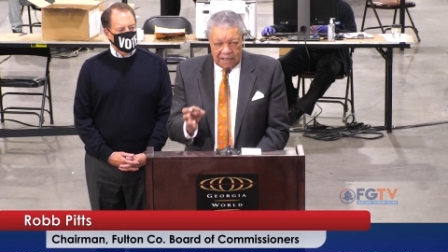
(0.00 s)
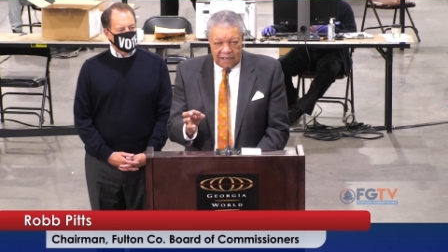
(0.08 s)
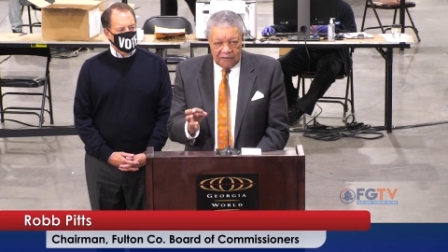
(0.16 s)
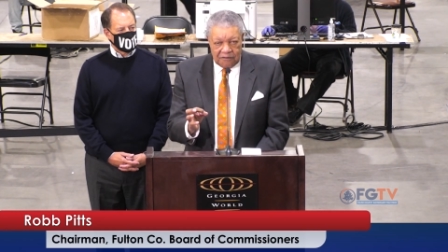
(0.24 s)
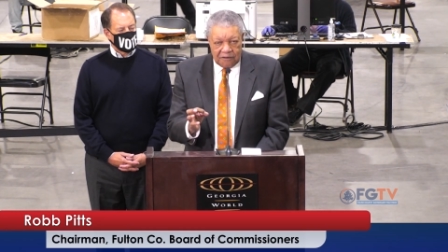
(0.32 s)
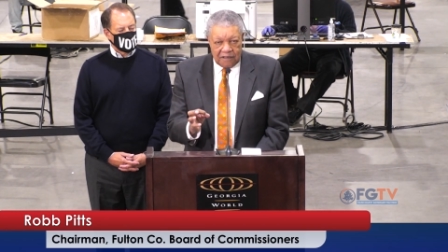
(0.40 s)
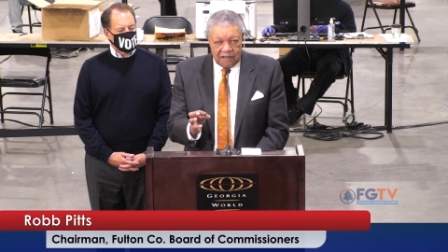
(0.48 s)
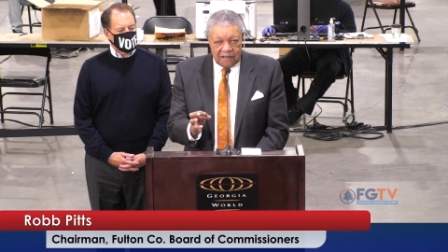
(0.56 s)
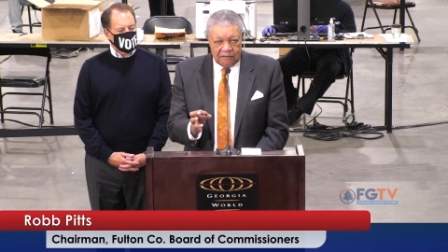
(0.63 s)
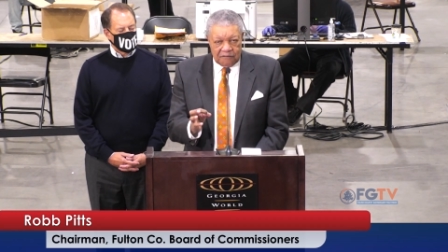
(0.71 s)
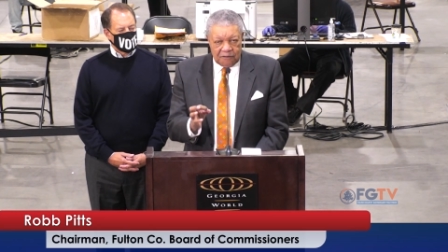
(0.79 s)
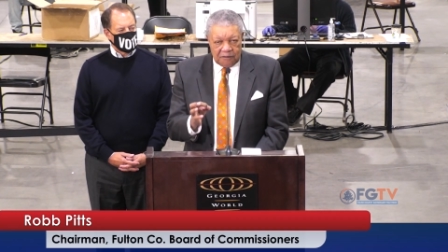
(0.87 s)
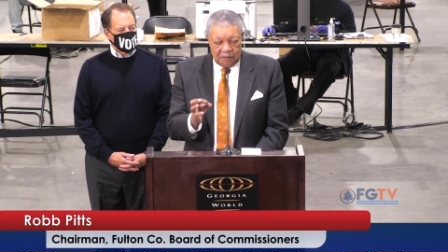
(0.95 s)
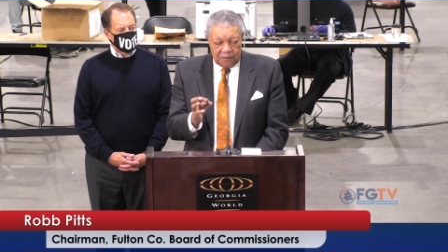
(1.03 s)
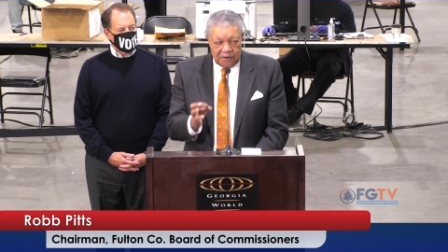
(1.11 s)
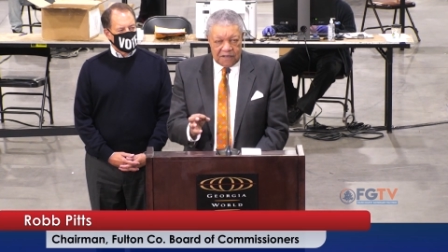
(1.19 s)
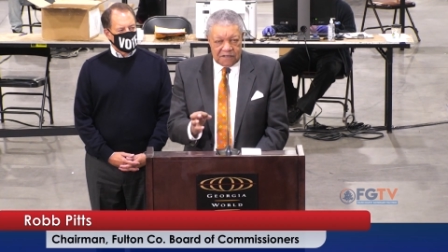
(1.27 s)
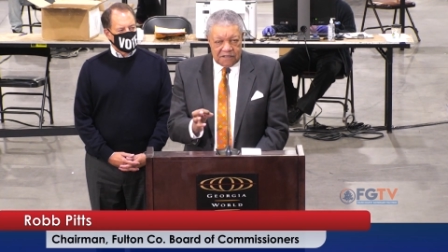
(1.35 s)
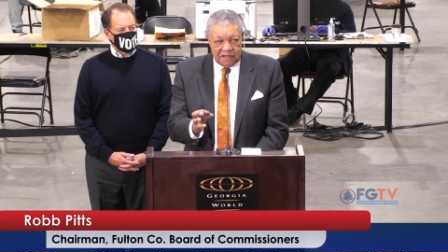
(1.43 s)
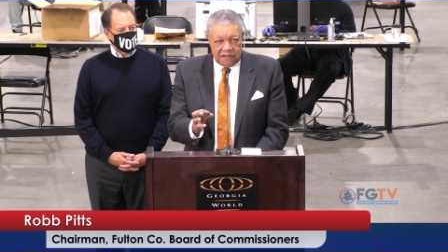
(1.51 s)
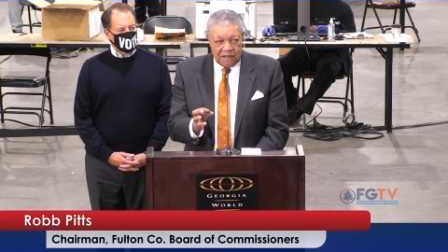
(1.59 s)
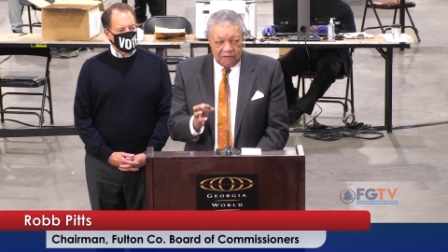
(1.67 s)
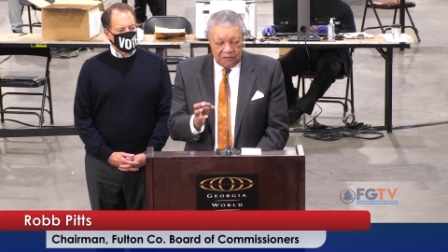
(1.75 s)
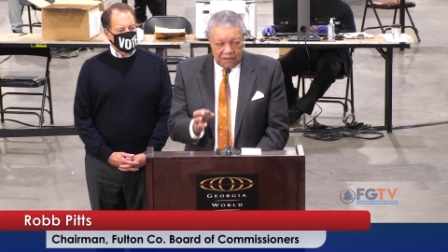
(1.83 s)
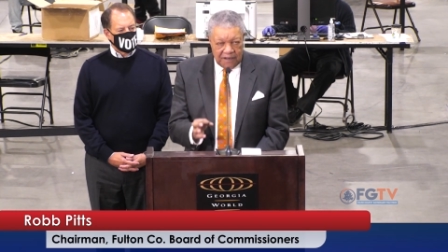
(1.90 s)
anyone from the President
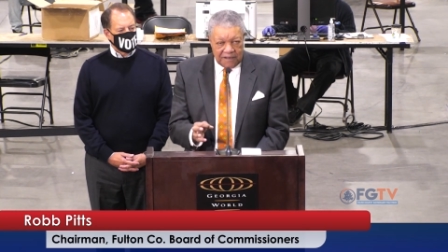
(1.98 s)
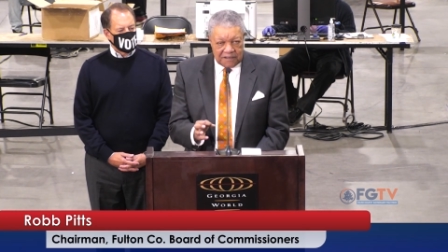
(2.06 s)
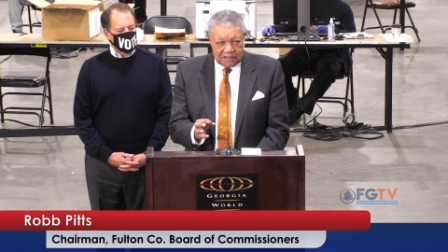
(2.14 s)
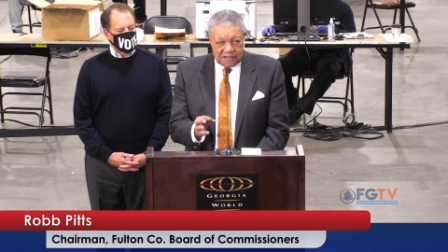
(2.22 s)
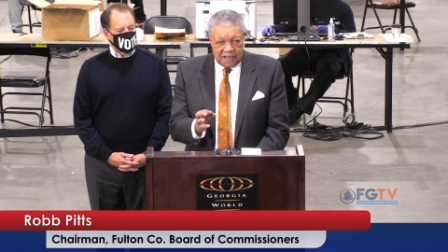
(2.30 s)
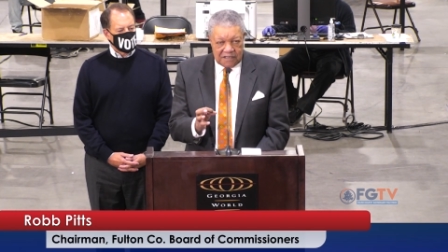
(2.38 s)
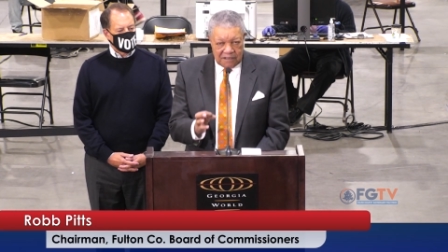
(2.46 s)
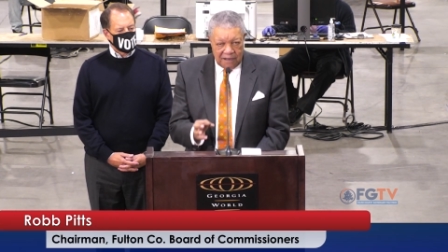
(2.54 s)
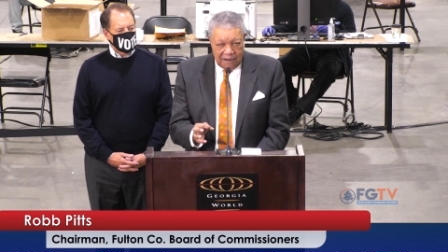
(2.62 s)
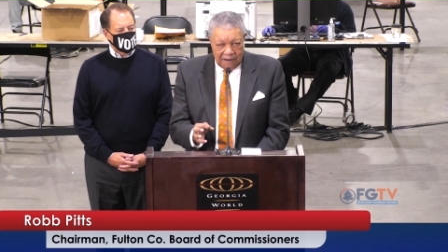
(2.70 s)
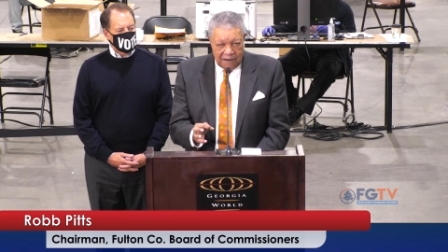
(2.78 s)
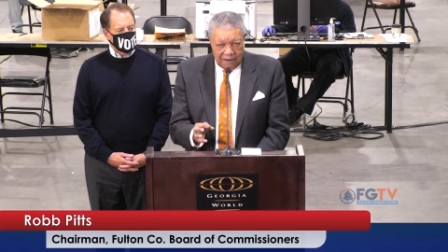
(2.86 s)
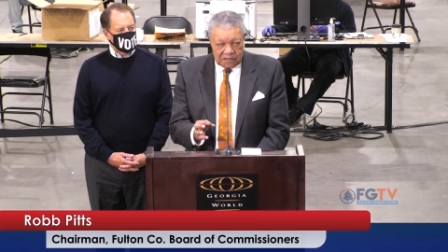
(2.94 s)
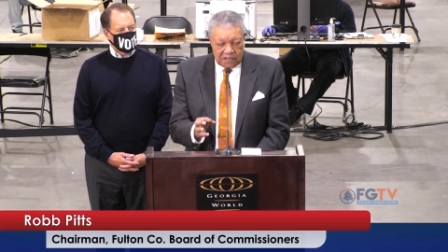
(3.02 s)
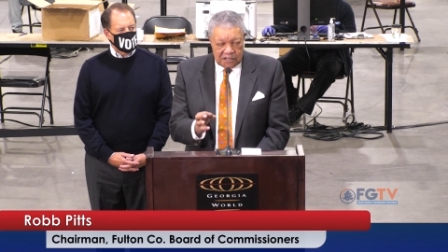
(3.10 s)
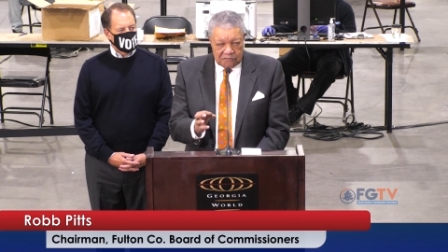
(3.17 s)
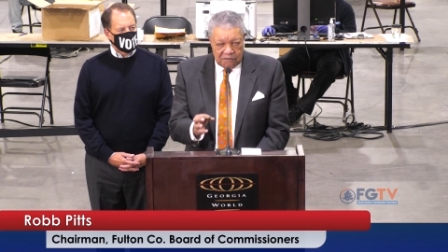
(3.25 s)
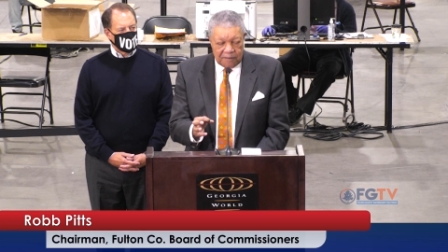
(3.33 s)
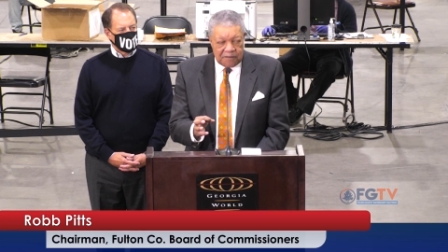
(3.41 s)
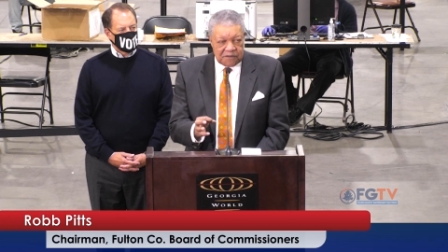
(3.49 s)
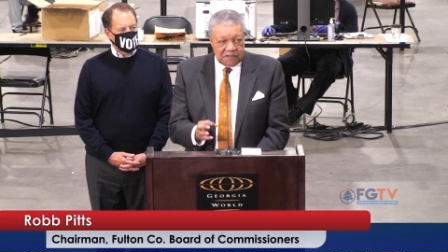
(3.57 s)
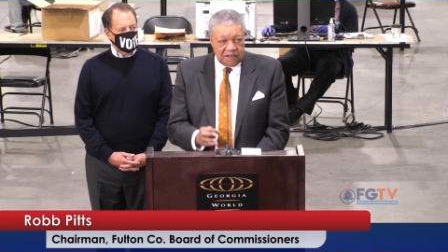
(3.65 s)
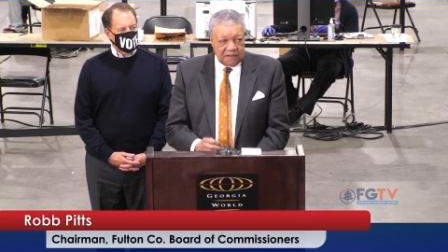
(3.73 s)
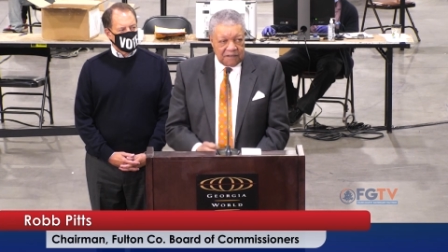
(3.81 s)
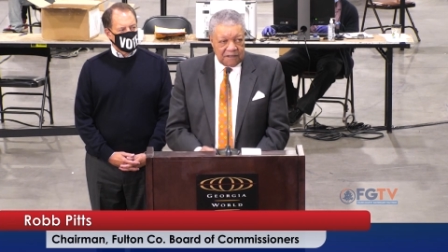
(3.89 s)
of the United States office, his
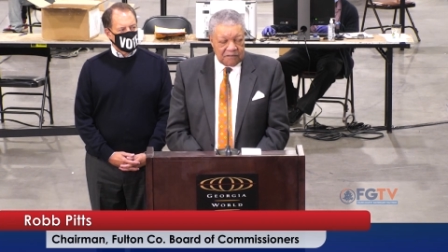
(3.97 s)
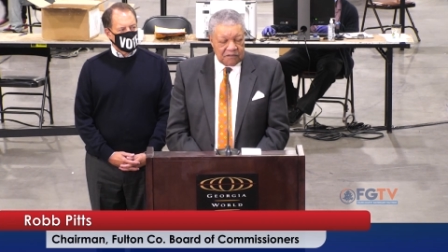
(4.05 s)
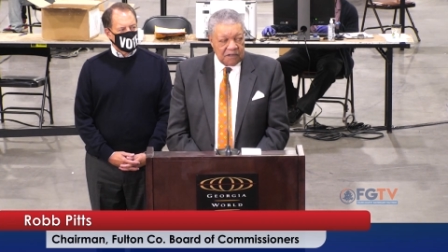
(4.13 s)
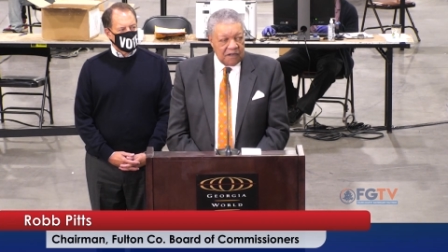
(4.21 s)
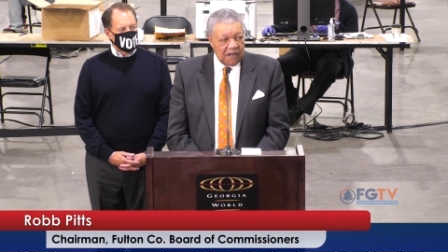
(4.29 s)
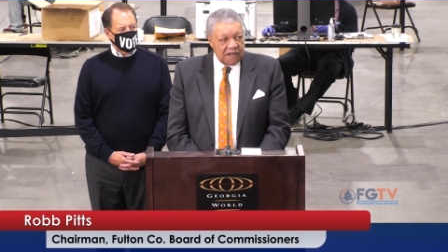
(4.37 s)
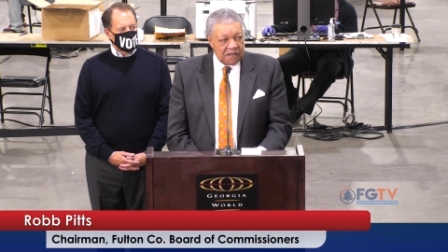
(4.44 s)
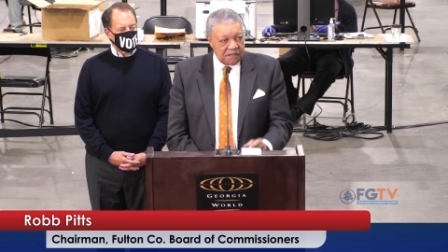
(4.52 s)
representatives,